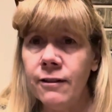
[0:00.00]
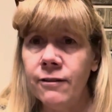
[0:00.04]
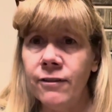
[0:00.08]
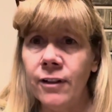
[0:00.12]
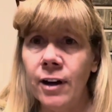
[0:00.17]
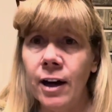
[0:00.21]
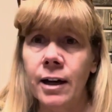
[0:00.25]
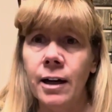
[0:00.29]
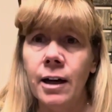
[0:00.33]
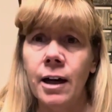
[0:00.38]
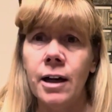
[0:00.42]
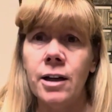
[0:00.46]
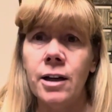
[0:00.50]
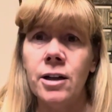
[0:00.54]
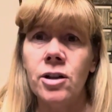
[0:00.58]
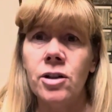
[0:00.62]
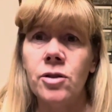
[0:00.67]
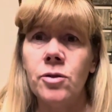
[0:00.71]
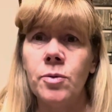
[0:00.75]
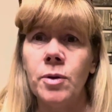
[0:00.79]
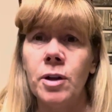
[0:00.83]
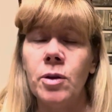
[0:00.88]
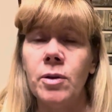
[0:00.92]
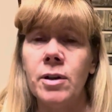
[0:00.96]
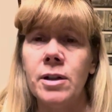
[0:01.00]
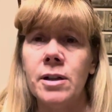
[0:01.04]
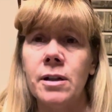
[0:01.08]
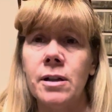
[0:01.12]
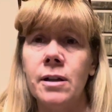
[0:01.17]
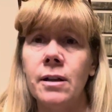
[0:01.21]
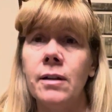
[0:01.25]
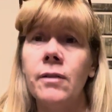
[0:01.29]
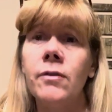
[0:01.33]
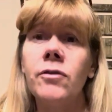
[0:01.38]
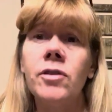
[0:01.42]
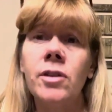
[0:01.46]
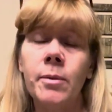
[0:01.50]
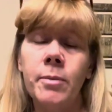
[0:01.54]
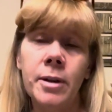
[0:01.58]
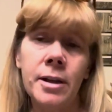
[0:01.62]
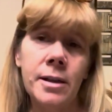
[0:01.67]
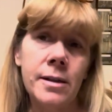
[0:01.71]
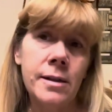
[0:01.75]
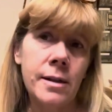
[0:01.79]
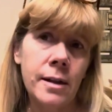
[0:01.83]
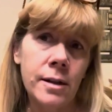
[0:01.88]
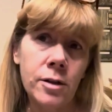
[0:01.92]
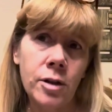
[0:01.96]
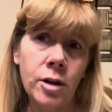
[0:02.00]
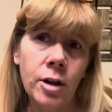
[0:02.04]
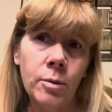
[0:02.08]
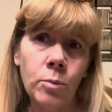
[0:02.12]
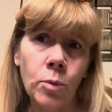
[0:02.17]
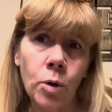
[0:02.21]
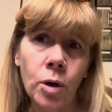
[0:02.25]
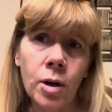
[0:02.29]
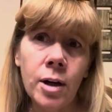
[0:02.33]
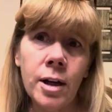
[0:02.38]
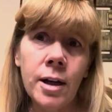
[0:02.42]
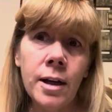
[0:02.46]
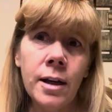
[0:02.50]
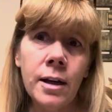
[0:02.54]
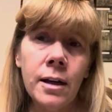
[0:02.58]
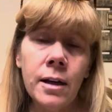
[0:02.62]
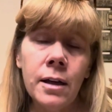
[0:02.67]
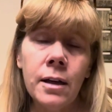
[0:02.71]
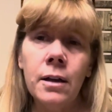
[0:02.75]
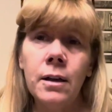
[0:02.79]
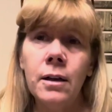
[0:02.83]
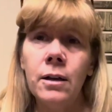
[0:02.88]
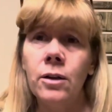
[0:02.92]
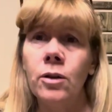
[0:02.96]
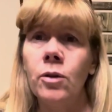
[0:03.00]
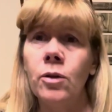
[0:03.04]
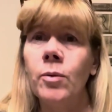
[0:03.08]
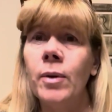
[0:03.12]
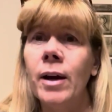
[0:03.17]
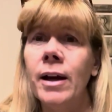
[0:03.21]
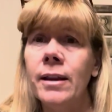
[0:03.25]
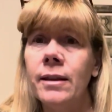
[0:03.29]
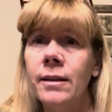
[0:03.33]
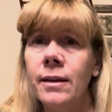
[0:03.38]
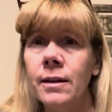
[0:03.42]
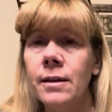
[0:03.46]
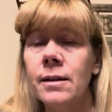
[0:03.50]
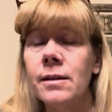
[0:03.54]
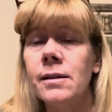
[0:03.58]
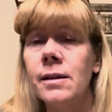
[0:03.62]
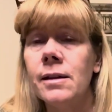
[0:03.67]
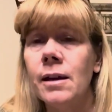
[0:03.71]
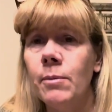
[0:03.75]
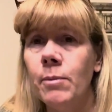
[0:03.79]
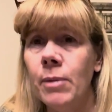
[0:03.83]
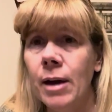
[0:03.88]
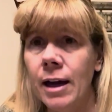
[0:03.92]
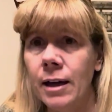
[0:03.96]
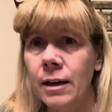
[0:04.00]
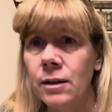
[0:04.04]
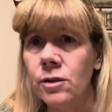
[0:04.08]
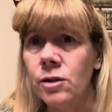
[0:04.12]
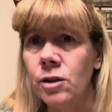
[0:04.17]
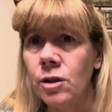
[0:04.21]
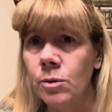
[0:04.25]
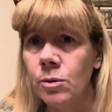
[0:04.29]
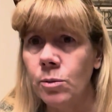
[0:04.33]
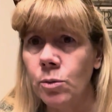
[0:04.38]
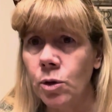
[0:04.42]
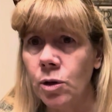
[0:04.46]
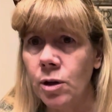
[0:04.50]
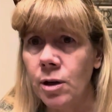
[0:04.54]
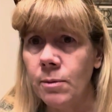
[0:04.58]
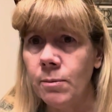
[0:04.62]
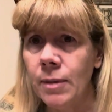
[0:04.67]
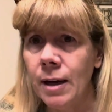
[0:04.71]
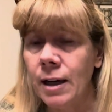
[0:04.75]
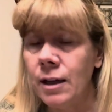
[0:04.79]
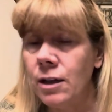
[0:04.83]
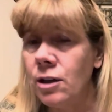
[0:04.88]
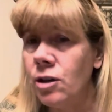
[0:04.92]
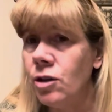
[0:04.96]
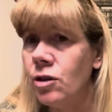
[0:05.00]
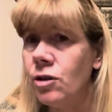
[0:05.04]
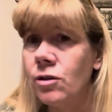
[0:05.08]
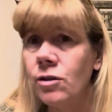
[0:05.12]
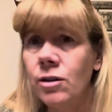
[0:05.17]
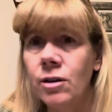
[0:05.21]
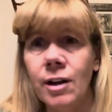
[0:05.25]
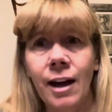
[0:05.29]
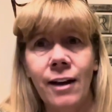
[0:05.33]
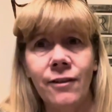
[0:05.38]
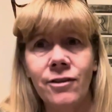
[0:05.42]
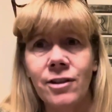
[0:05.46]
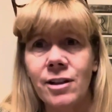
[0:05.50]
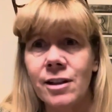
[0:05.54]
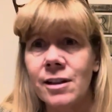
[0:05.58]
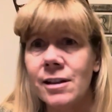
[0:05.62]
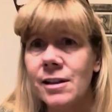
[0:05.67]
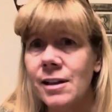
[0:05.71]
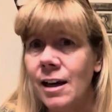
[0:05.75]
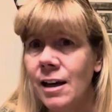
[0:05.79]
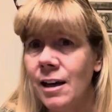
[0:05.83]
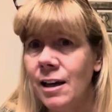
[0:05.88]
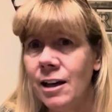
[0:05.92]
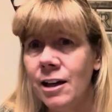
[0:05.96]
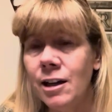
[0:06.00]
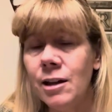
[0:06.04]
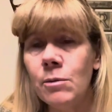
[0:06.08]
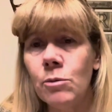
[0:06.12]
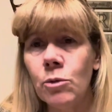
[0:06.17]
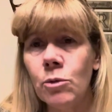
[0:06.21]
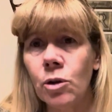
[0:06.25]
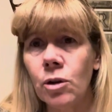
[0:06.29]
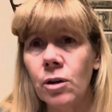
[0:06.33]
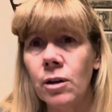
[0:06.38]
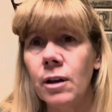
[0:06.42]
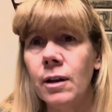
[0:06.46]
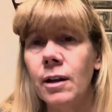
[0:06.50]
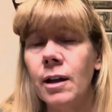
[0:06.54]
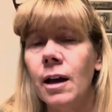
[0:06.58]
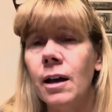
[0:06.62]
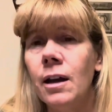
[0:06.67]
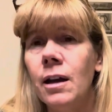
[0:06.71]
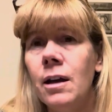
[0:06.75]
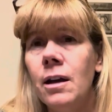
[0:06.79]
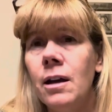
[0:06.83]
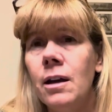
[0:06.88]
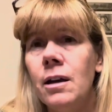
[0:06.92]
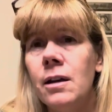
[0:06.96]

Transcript: fine. I just requested if somebody says good morning, the right thing to say back is good morning back. You don't have to say any more than that.